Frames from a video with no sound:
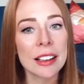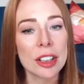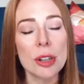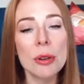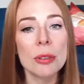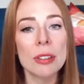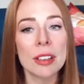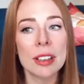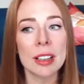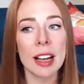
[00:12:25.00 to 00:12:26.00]
You don't
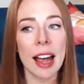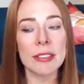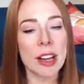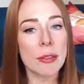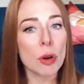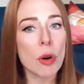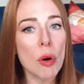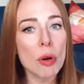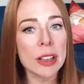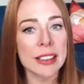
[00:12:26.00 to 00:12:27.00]
have to have a
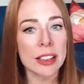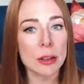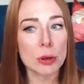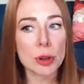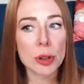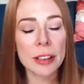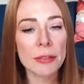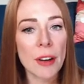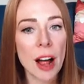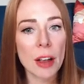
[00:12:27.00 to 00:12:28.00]
goal list that you strictly
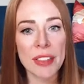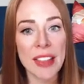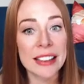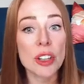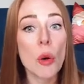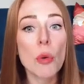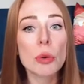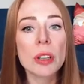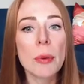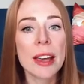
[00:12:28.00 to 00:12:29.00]
follow and that's the
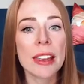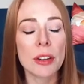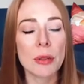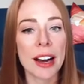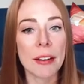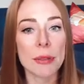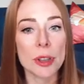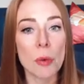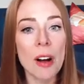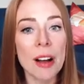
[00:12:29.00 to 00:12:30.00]
only way that you can have what you
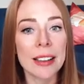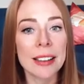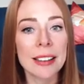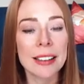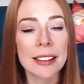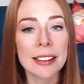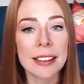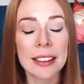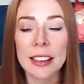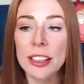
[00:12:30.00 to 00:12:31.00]
want.
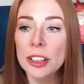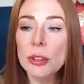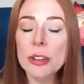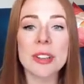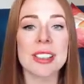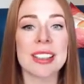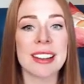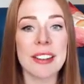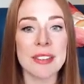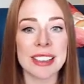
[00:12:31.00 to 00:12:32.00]
Universe and
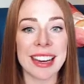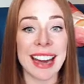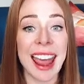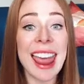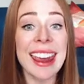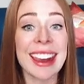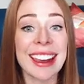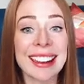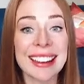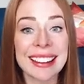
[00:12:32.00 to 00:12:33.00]
life is saying, hey,
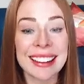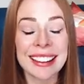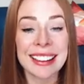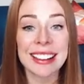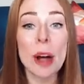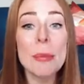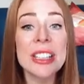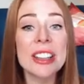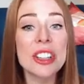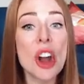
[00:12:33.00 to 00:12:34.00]
come into
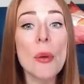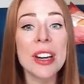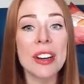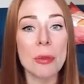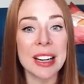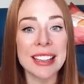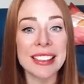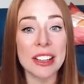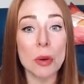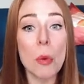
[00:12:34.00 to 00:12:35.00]
the knowing of what it is
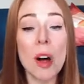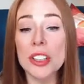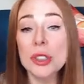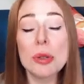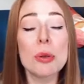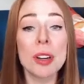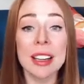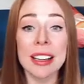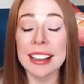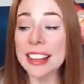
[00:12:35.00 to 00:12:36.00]
that you want. Do
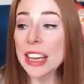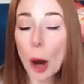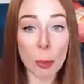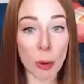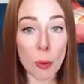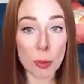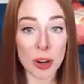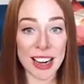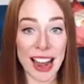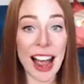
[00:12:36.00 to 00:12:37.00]
the
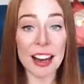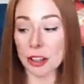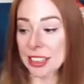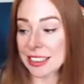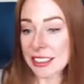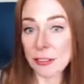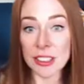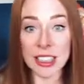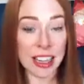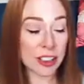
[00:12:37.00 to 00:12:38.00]
appropriate and accurate
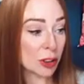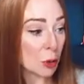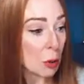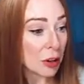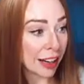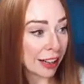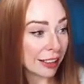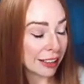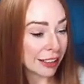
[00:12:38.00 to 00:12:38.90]
sifting and sorting